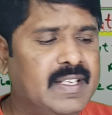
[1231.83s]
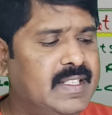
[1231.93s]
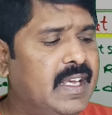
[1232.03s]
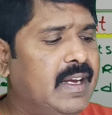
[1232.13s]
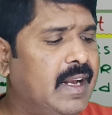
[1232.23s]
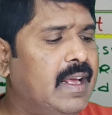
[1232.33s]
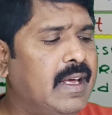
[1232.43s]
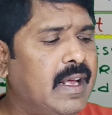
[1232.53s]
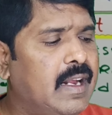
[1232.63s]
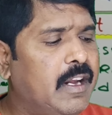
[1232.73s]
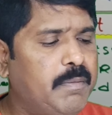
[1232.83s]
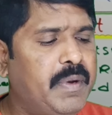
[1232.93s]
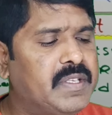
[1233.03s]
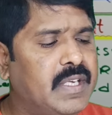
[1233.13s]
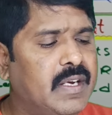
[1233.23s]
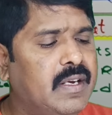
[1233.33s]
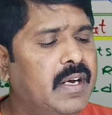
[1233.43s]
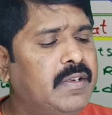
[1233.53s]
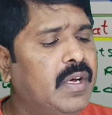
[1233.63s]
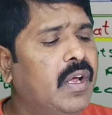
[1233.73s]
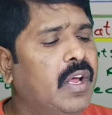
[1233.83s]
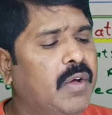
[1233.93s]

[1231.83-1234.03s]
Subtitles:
See, clearly represented.